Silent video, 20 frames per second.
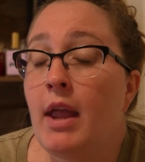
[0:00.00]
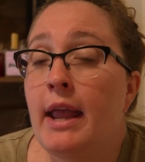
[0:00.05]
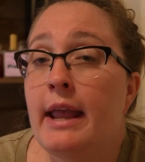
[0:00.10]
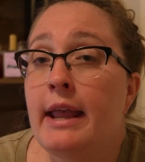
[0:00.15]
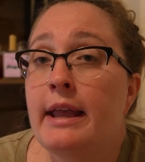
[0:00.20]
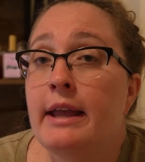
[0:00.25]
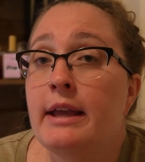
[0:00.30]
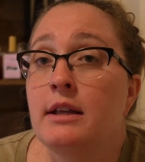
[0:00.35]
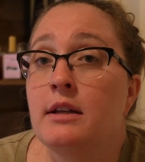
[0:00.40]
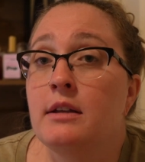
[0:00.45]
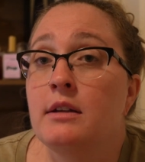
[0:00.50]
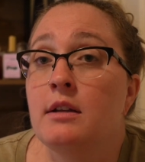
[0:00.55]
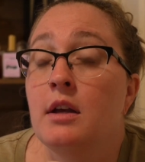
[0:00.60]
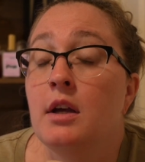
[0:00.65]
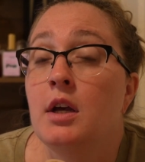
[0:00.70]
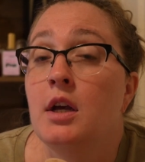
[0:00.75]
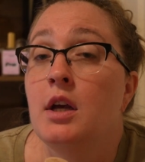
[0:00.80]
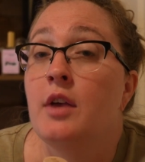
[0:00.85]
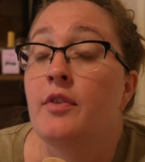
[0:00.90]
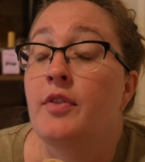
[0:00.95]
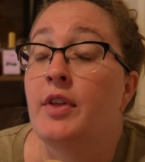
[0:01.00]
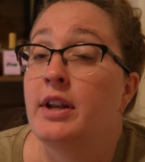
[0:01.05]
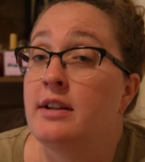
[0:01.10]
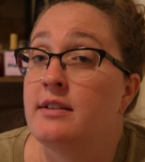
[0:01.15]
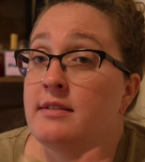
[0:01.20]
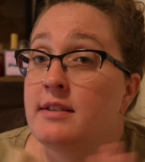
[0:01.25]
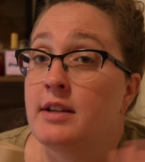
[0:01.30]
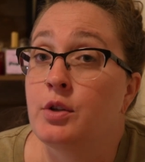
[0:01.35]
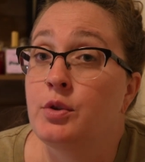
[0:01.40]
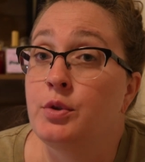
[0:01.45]
And that
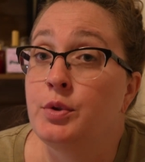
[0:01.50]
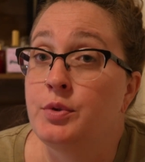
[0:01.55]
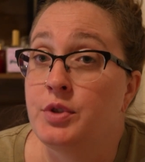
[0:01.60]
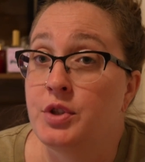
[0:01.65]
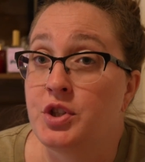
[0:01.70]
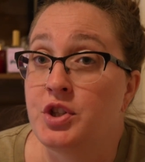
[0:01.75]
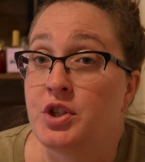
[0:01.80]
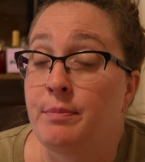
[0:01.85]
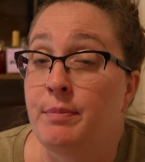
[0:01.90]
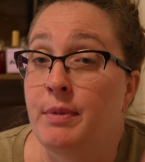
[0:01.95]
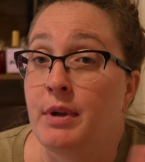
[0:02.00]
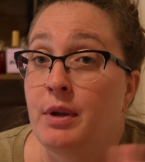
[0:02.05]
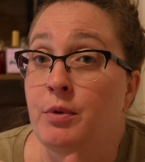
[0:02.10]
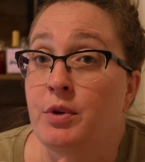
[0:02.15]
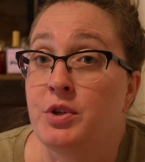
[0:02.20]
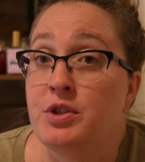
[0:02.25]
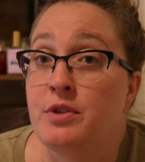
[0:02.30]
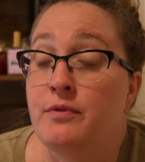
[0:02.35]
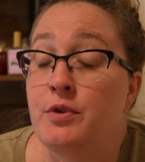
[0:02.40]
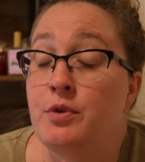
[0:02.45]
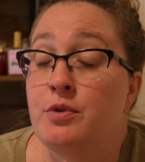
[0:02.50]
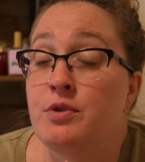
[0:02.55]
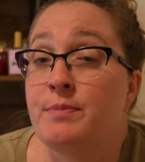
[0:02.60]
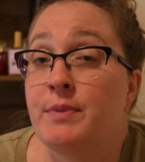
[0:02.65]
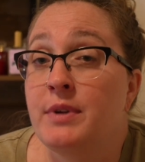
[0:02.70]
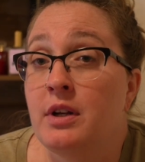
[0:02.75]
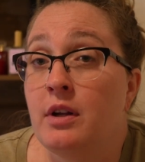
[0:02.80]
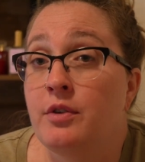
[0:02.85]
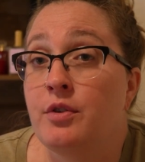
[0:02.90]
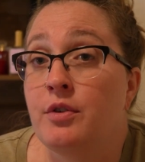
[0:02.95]
doesn't include the shipping, which if you
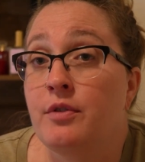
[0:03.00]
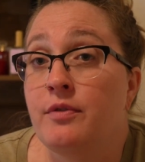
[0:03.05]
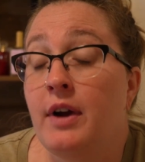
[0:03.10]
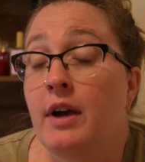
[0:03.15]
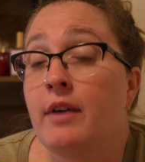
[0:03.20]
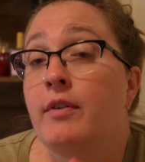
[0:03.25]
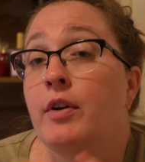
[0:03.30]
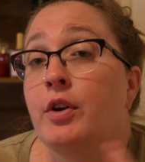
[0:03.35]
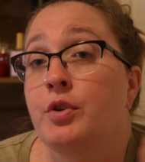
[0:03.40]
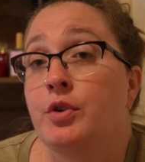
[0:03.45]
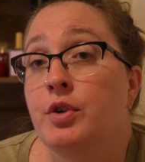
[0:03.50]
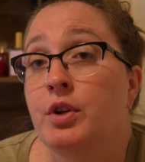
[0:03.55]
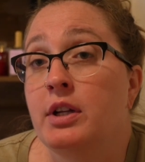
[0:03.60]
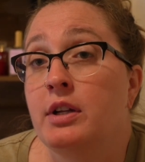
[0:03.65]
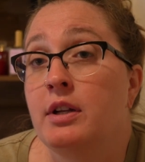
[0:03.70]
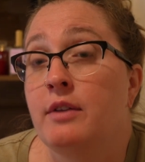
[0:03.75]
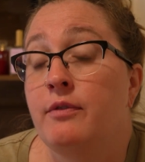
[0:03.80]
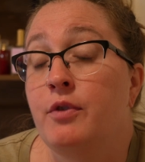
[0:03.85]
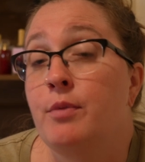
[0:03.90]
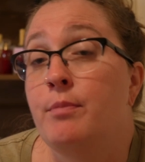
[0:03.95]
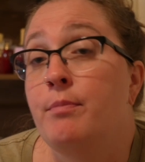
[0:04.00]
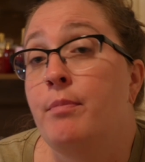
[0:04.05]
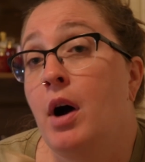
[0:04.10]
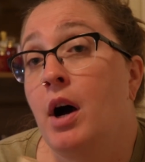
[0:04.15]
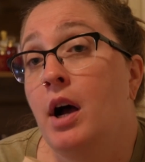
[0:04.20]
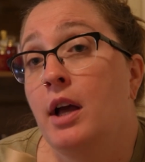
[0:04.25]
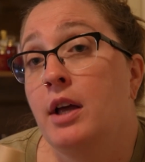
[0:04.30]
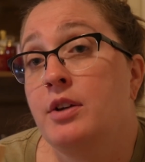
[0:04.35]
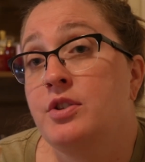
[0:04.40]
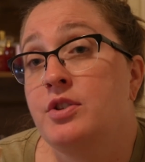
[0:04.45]
spend under $500, if you
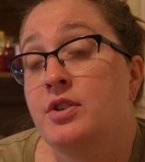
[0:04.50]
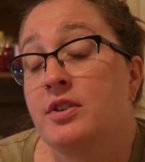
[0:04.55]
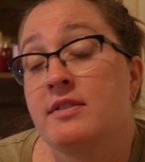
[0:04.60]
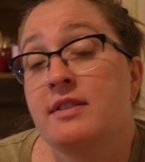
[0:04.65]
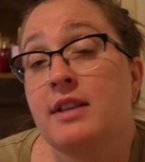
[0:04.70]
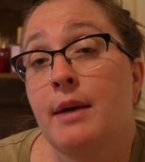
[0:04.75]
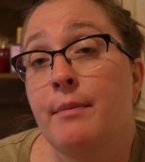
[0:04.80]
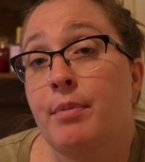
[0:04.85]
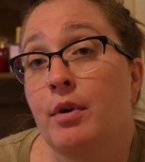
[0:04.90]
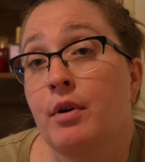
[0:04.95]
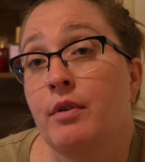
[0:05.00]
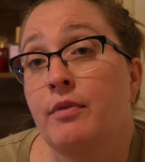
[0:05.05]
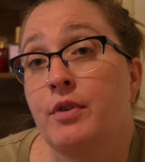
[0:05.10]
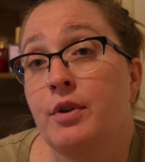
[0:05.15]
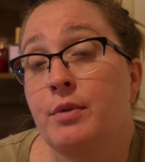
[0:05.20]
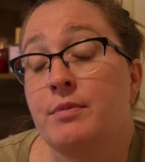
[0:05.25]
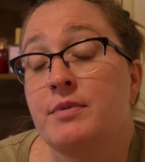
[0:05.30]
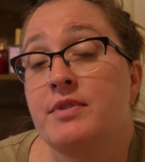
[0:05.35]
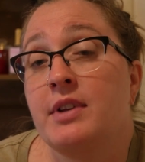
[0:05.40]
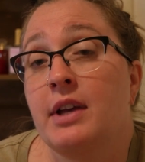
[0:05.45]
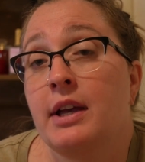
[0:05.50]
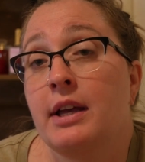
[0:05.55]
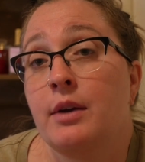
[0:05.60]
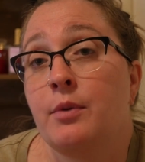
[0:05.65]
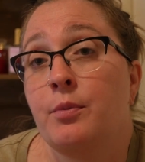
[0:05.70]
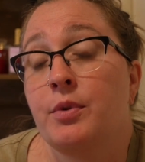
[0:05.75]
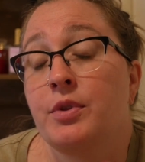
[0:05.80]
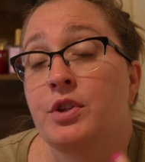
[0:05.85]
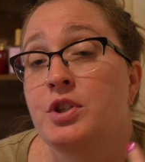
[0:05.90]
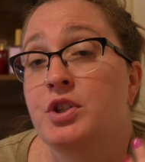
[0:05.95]
bought just that perfume,
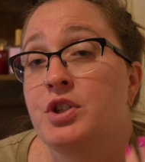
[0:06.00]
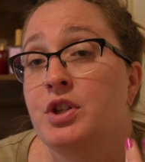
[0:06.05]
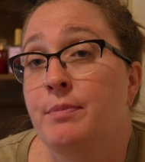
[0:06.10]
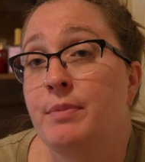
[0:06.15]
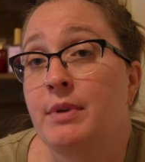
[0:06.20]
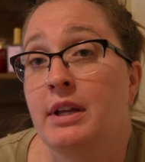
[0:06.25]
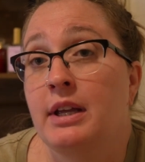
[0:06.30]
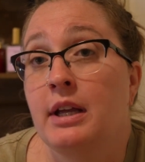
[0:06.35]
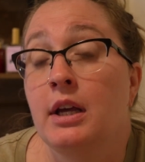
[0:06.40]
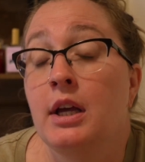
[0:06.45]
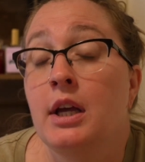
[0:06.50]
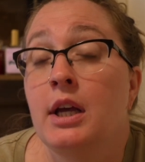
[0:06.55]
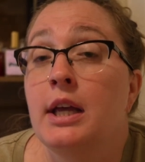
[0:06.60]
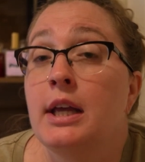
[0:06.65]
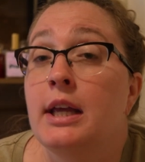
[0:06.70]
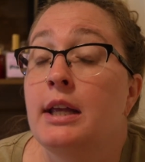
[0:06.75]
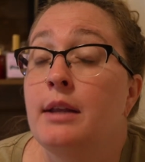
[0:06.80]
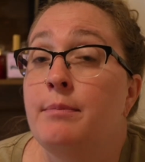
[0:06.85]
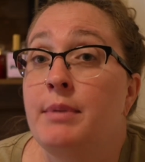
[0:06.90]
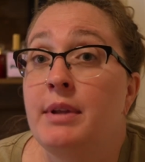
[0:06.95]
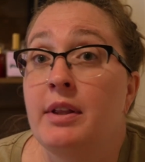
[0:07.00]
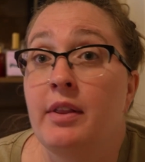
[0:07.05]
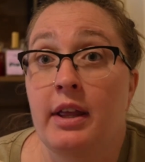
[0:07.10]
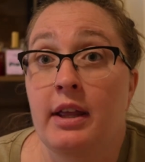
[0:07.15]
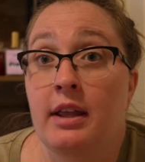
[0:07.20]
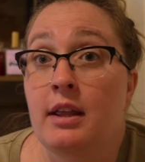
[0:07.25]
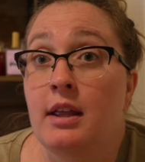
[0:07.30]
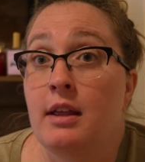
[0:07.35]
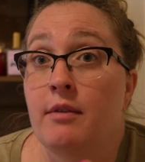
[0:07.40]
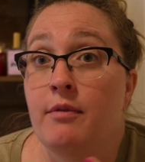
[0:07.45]
say, with the shipping, it'd be
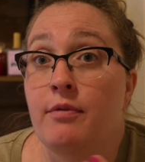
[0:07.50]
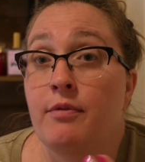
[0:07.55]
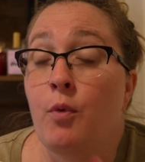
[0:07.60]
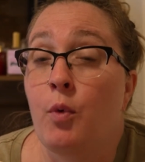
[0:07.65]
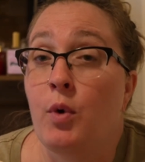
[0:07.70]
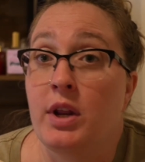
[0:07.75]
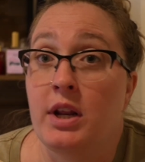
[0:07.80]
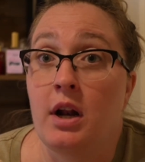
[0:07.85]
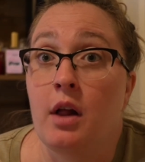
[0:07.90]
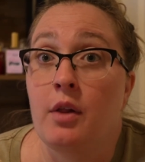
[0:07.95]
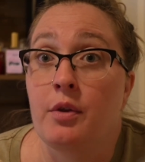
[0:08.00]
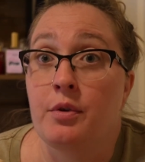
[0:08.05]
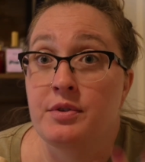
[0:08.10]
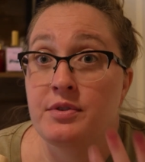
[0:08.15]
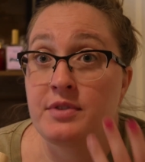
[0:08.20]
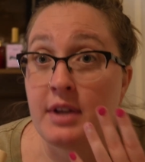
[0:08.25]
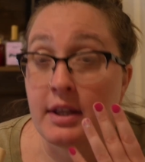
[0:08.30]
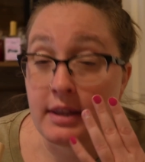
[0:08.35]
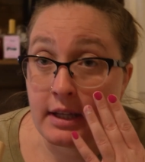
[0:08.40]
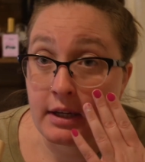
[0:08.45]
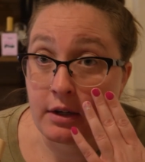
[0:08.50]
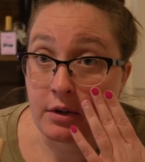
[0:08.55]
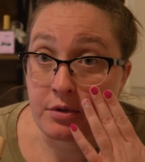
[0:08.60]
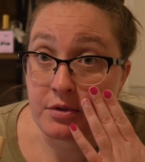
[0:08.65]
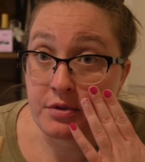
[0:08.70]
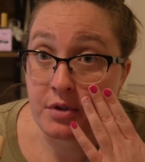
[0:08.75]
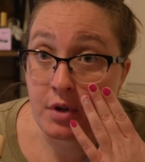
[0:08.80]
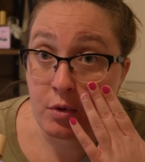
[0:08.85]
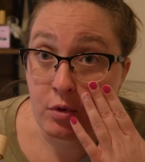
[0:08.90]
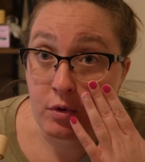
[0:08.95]
like $40, I think,
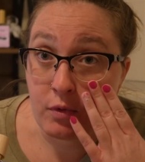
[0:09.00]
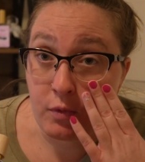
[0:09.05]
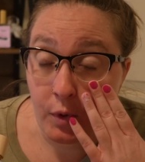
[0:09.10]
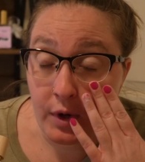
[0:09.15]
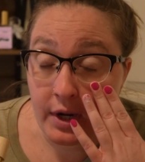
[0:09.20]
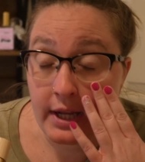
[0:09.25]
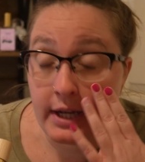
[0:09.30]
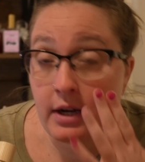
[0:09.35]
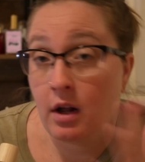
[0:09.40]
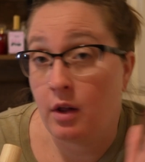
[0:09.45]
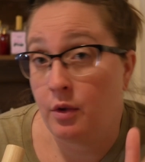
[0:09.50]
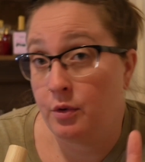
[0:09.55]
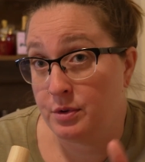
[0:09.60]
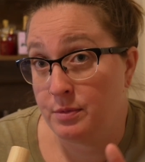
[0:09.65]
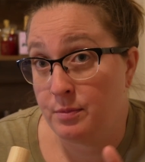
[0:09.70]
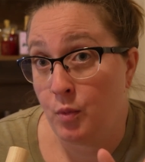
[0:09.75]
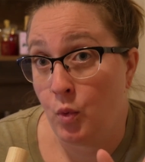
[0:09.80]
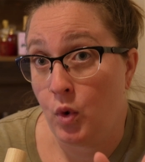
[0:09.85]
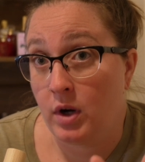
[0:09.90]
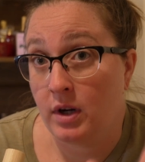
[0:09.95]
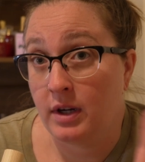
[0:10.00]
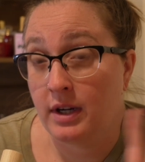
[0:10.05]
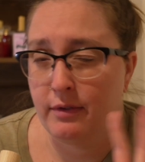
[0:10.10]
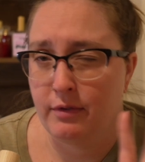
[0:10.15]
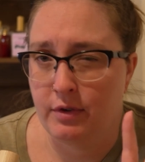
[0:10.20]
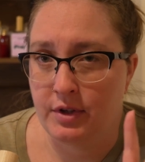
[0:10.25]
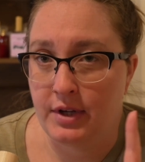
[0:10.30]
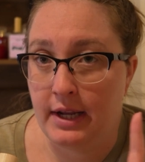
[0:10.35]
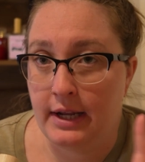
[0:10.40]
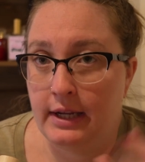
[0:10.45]
or so, or $48 more,
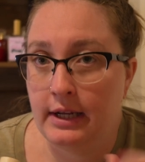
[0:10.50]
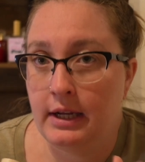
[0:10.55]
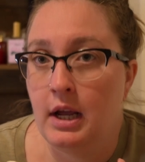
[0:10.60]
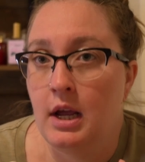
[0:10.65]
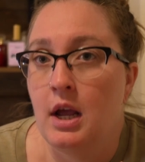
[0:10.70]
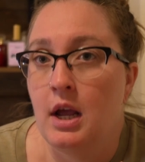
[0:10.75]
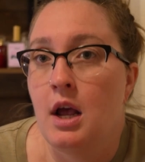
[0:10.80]
give or take.